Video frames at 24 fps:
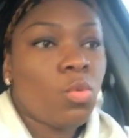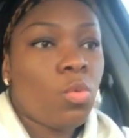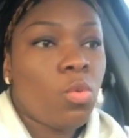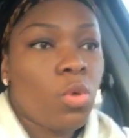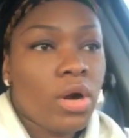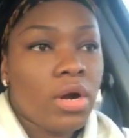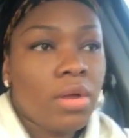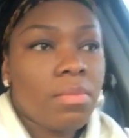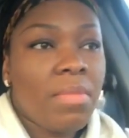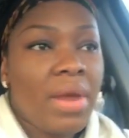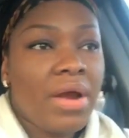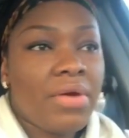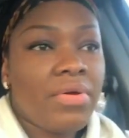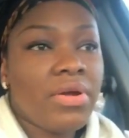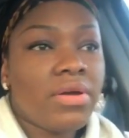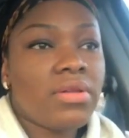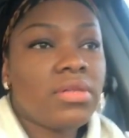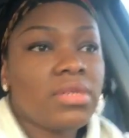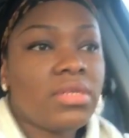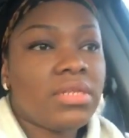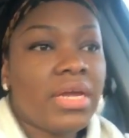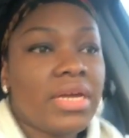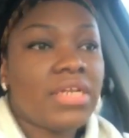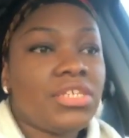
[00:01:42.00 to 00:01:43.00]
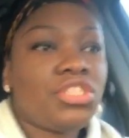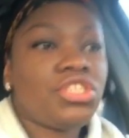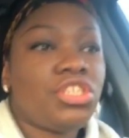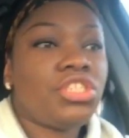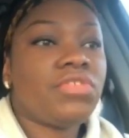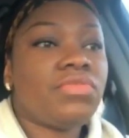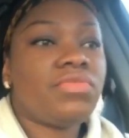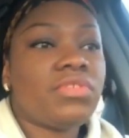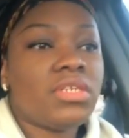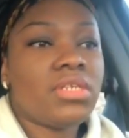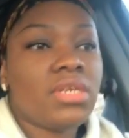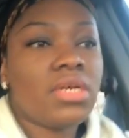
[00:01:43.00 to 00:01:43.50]
work my regular night
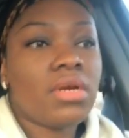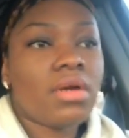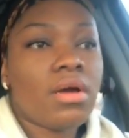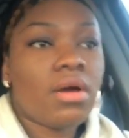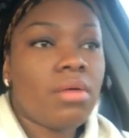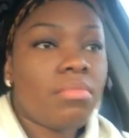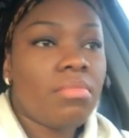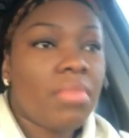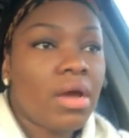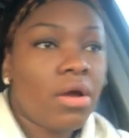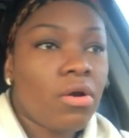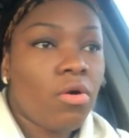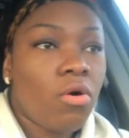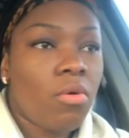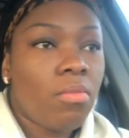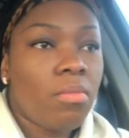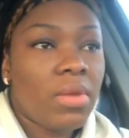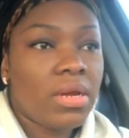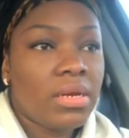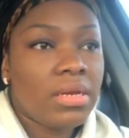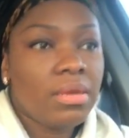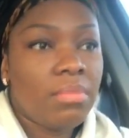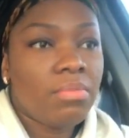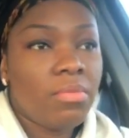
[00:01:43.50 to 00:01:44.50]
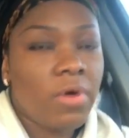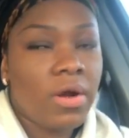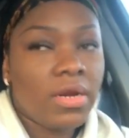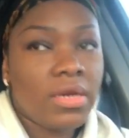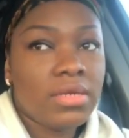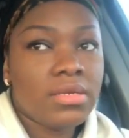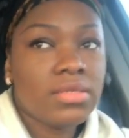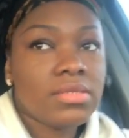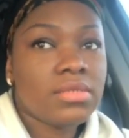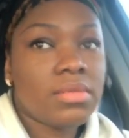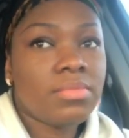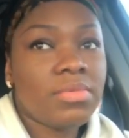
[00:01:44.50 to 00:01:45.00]
shift and then come back home Monday
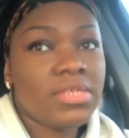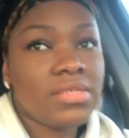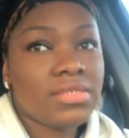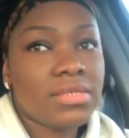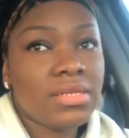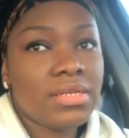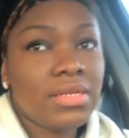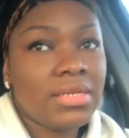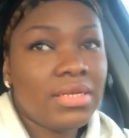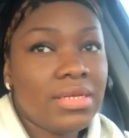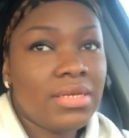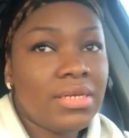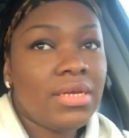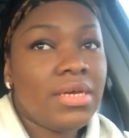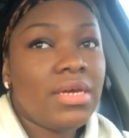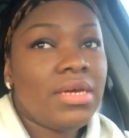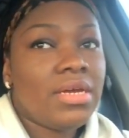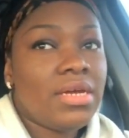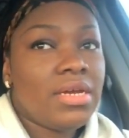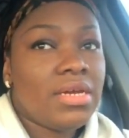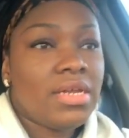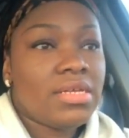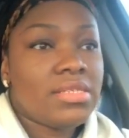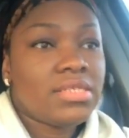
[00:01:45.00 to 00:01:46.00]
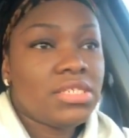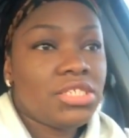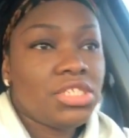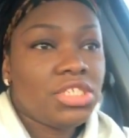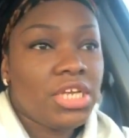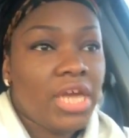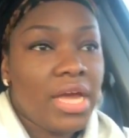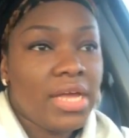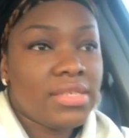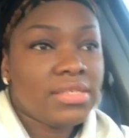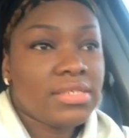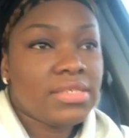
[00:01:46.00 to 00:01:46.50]
morning. So basically, there's a
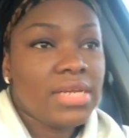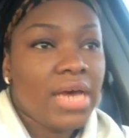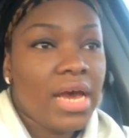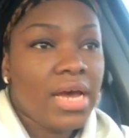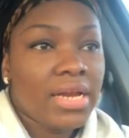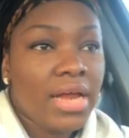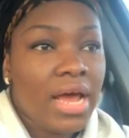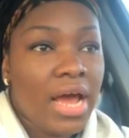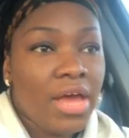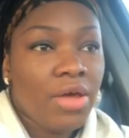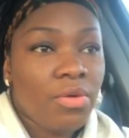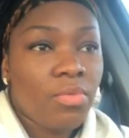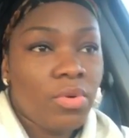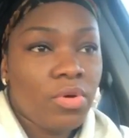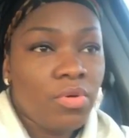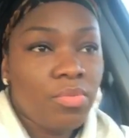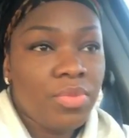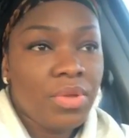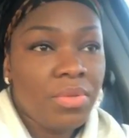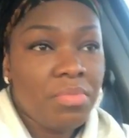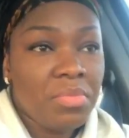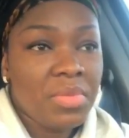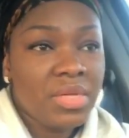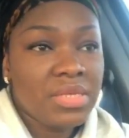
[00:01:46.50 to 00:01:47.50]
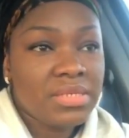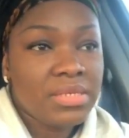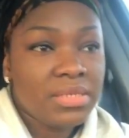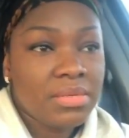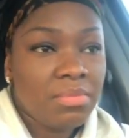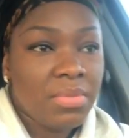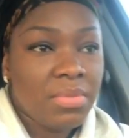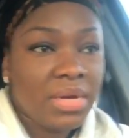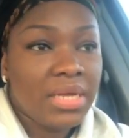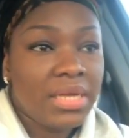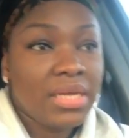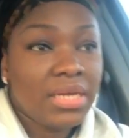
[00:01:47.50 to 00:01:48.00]
chance that I will be missing
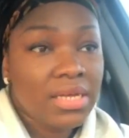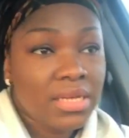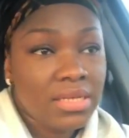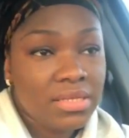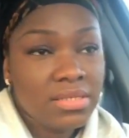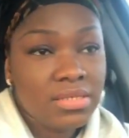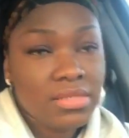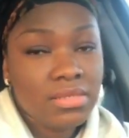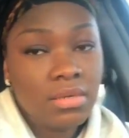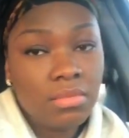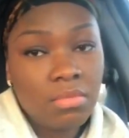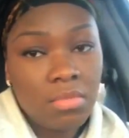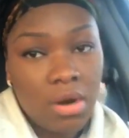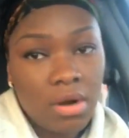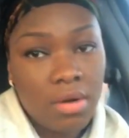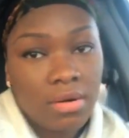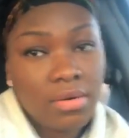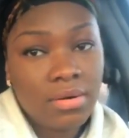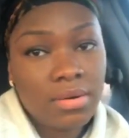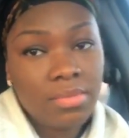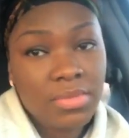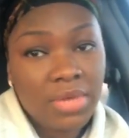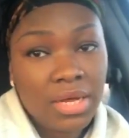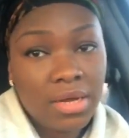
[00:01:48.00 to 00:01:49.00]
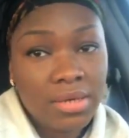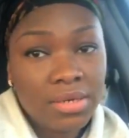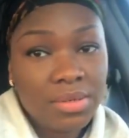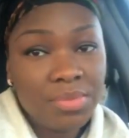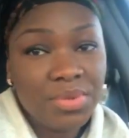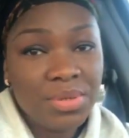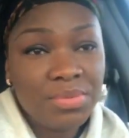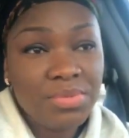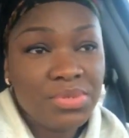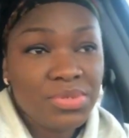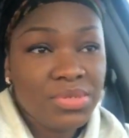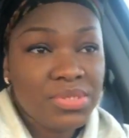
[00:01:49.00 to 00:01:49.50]
my kids tomorrow. I'm not gonna
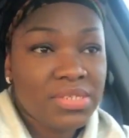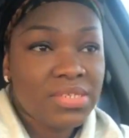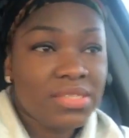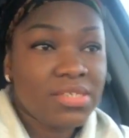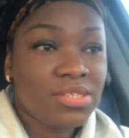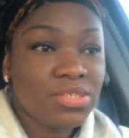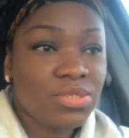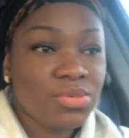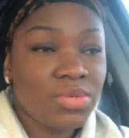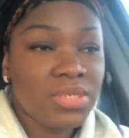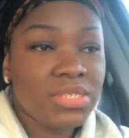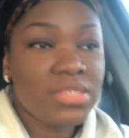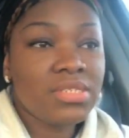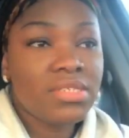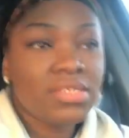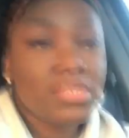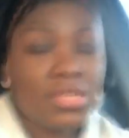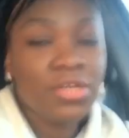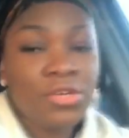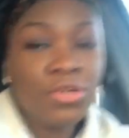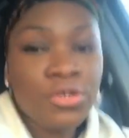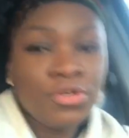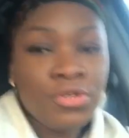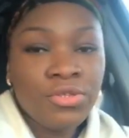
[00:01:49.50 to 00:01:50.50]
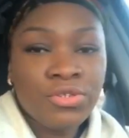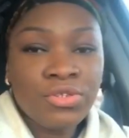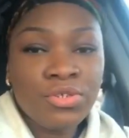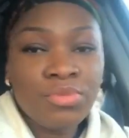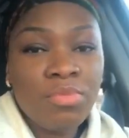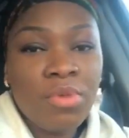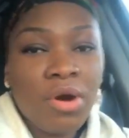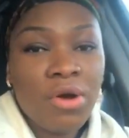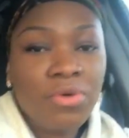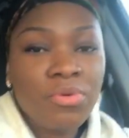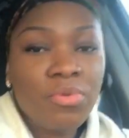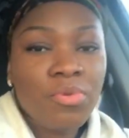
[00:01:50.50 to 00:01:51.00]
be able to see the twins
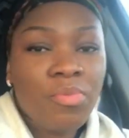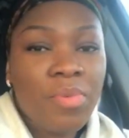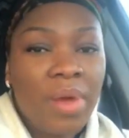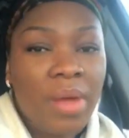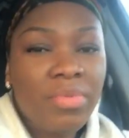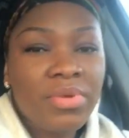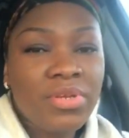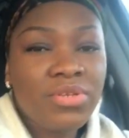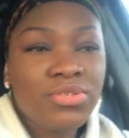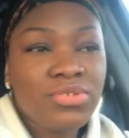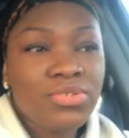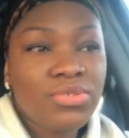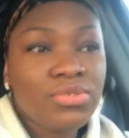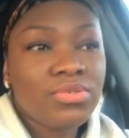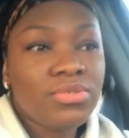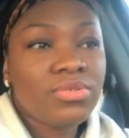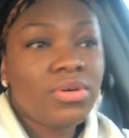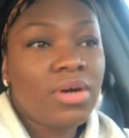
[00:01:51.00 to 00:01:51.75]
tomorrow. We'll probably do